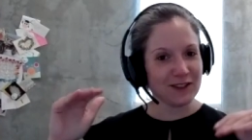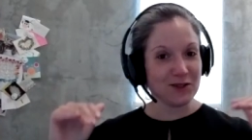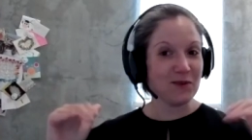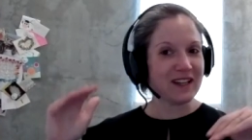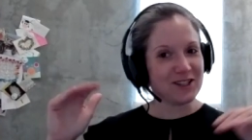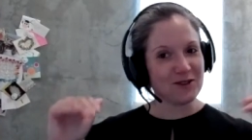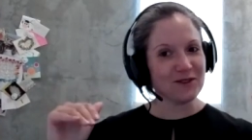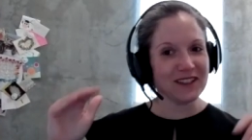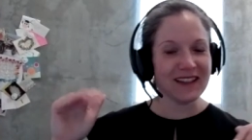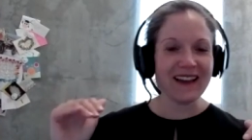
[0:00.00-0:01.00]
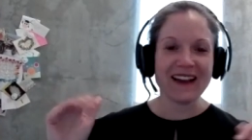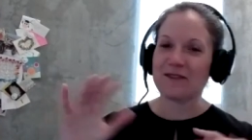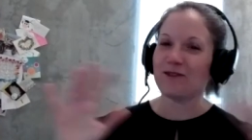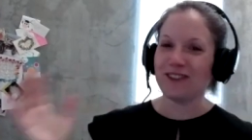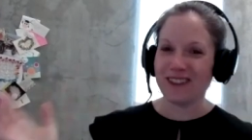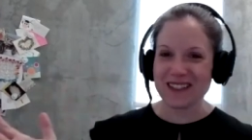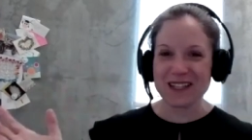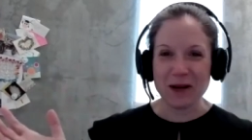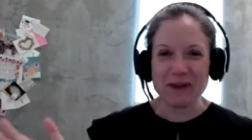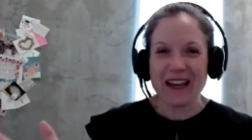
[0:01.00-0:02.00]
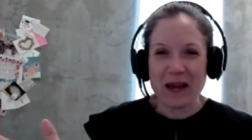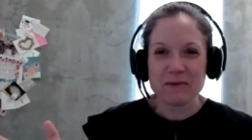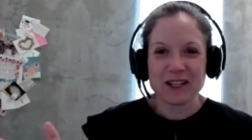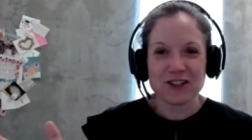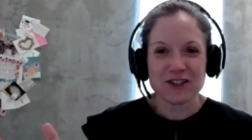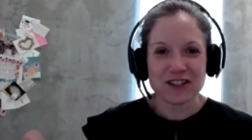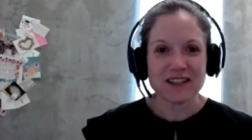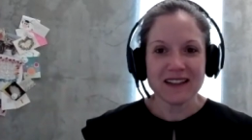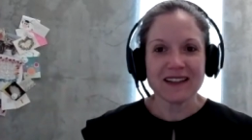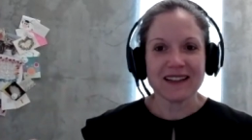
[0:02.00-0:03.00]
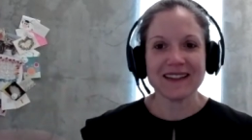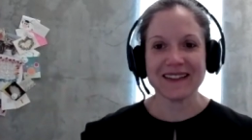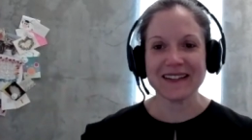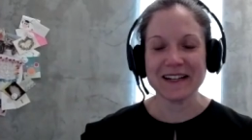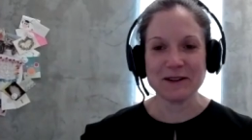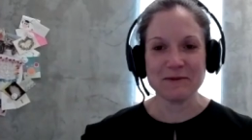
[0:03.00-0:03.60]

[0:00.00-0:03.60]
tweets you really like. I have a feeling it's not my cat pictures. Uh,